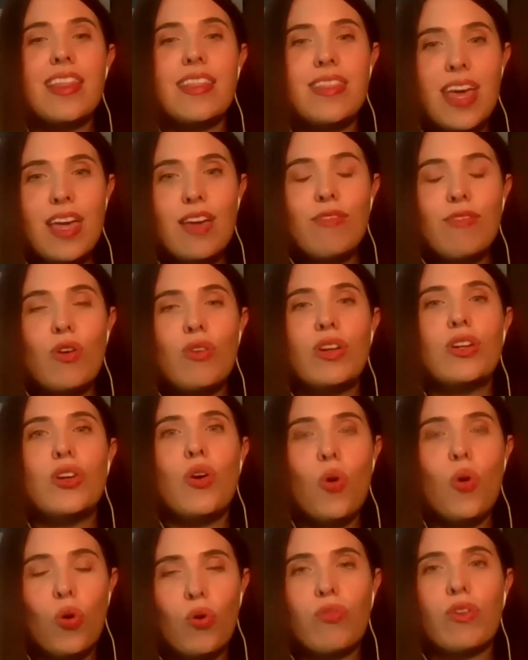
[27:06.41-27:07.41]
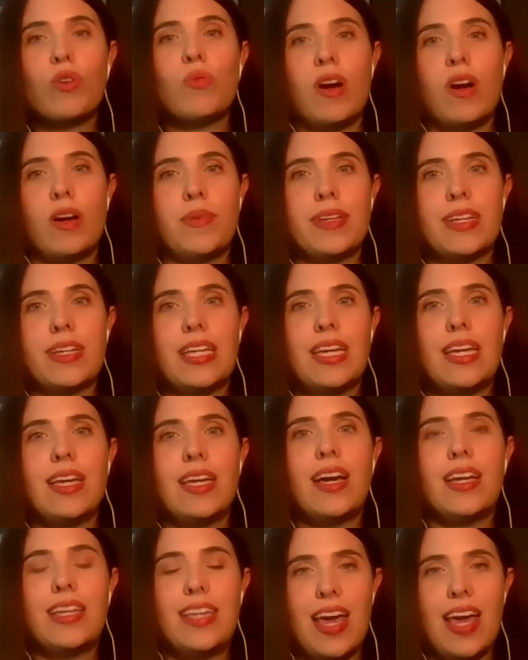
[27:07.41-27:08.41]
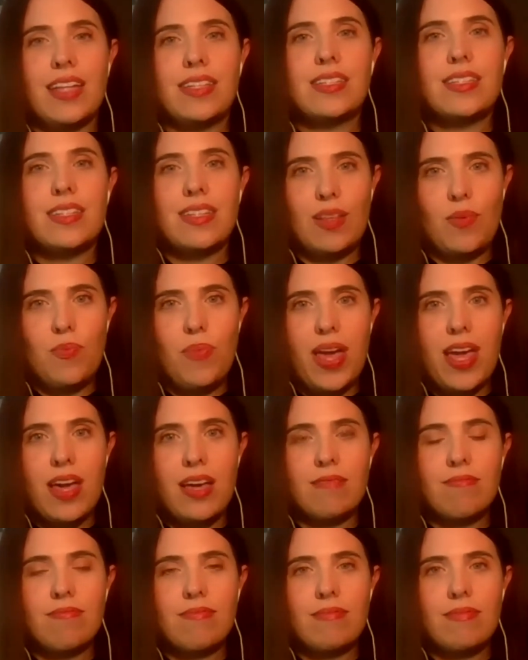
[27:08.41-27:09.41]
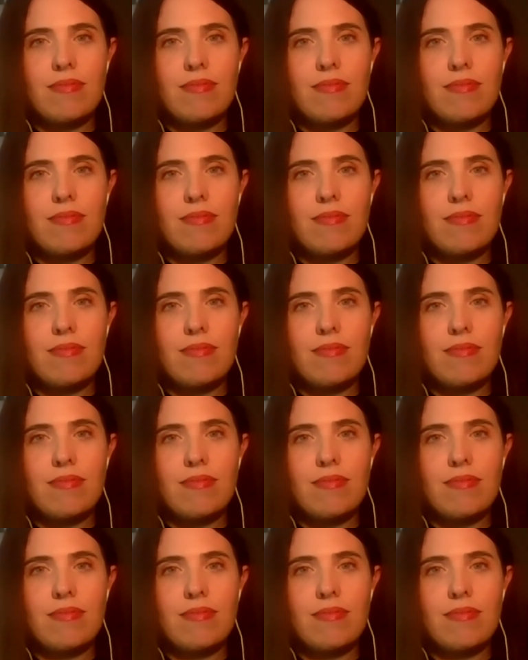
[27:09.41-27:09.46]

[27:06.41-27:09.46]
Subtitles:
They voted overwhelmingly against the ban.